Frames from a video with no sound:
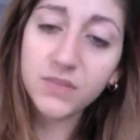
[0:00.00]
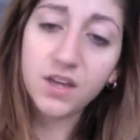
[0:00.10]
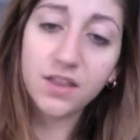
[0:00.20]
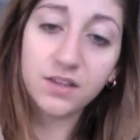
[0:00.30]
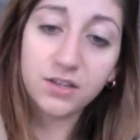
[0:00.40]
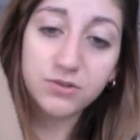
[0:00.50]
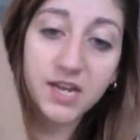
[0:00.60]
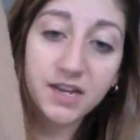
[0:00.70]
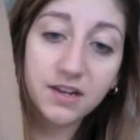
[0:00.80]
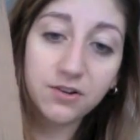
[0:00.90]
and then you
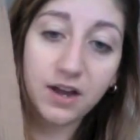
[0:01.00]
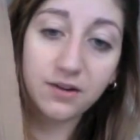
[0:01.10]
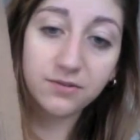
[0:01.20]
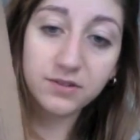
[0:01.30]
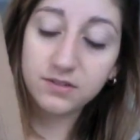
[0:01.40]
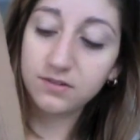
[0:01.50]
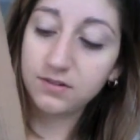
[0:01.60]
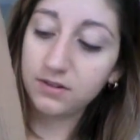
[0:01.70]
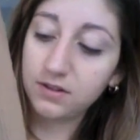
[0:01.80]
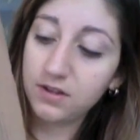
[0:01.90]
take it around
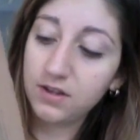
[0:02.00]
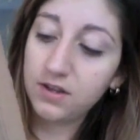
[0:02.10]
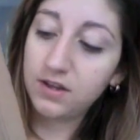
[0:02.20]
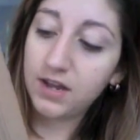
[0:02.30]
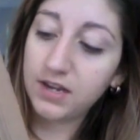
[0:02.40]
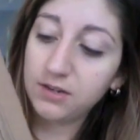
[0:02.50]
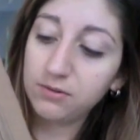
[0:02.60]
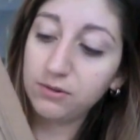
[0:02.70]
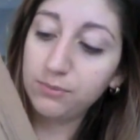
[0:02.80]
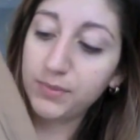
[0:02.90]
and you
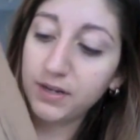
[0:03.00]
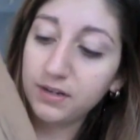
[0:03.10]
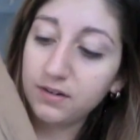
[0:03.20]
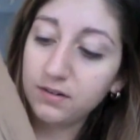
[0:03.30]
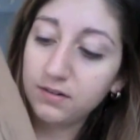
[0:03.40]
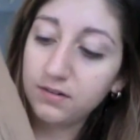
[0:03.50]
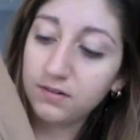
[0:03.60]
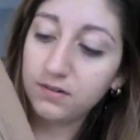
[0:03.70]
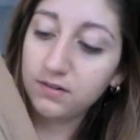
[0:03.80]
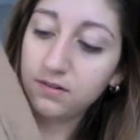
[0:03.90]
loop it
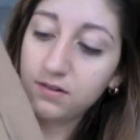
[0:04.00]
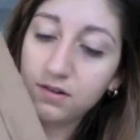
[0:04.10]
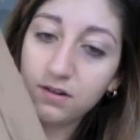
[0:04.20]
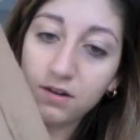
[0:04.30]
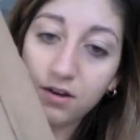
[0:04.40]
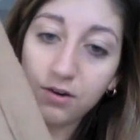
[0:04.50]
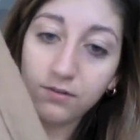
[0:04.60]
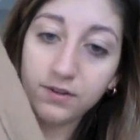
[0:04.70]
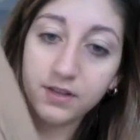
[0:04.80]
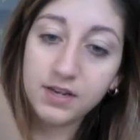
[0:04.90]

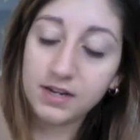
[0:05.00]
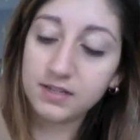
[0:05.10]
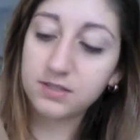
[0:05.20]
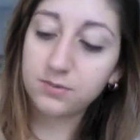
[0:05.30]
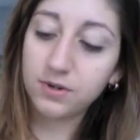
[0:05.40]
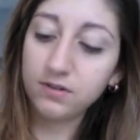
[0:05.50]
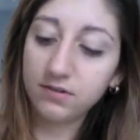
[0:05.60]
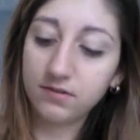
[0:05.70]
over the next one,